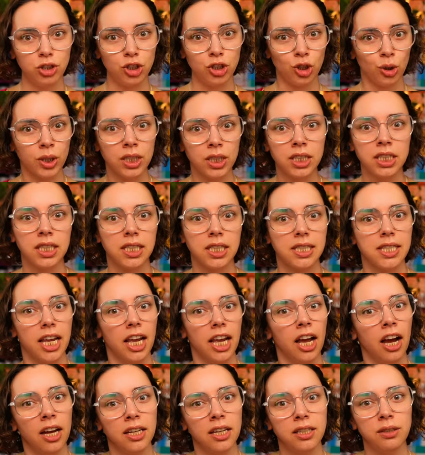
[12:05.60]
George to
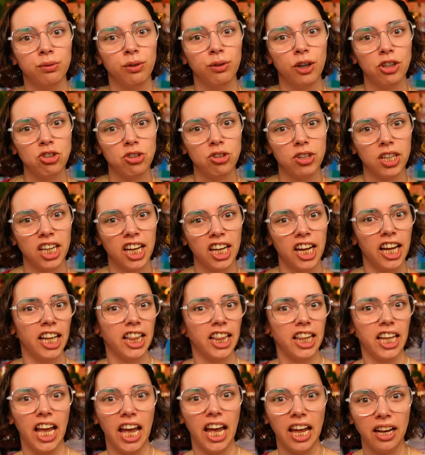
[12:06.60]
say hi to Frederica
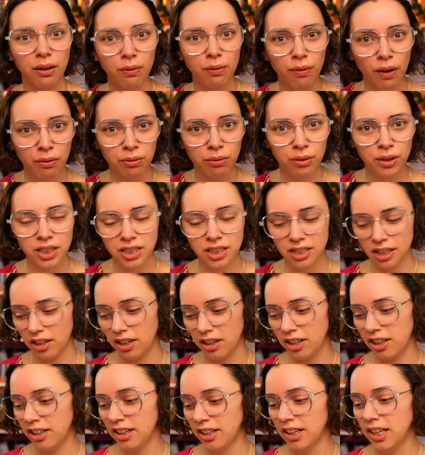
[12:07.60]
at the end of every
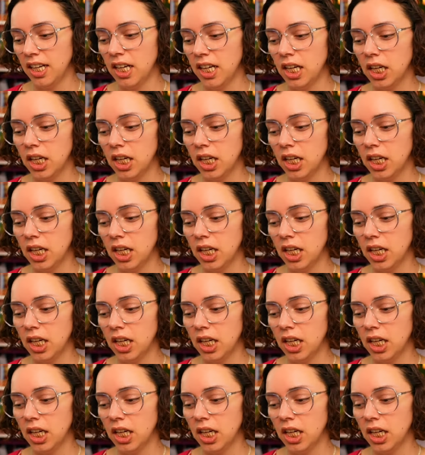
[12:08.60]
slur,